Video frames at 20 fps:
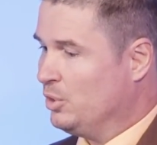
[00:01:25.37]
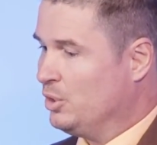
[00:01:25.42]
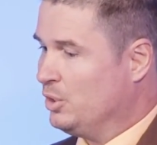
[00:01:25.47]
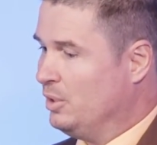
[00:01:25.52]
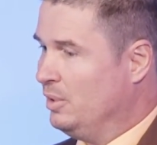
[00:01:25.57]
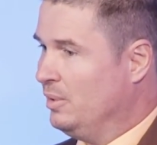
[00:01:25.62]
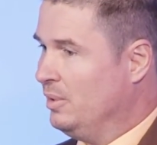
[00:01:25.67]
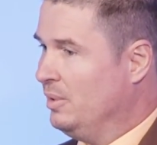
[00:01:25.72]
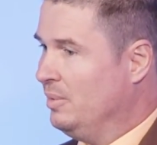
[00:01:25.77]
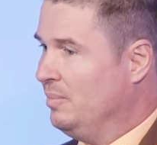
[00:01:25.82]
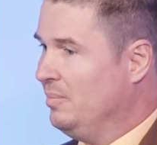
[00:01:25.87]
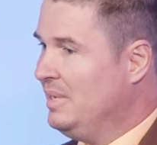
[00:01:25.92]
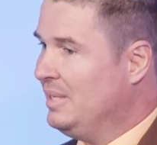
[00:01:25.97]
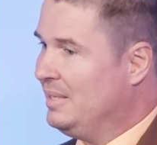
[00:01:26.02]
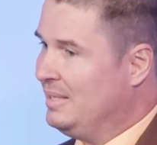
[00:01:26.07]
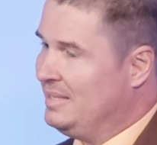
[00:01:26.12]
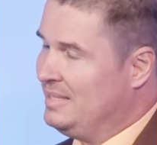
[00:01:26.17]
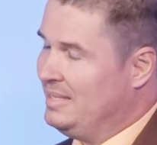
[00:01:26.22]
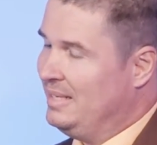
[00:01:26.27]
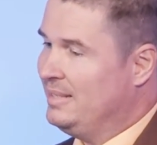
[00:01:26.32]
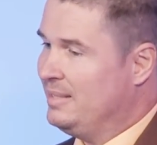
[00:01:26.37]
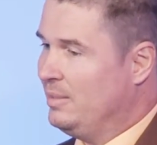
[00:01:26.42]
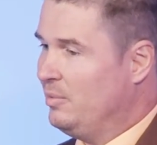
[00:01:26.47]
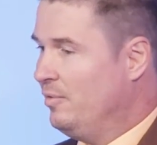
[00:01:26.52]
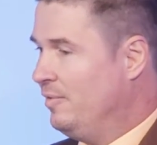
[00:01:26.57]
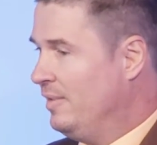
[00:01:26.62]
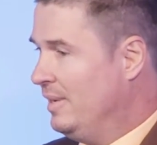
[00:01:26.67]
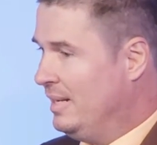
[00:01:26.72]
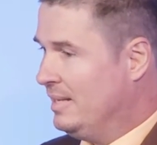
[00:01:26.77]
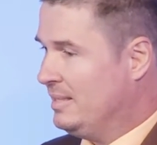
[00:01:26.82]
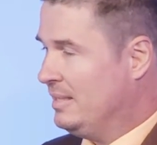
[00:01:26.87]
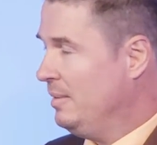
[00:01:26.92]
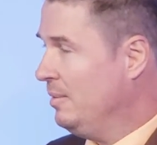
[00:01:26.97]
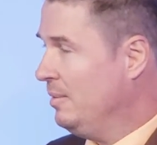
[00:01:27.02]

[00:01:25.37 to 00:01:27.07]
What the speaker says: My advice is, if someone would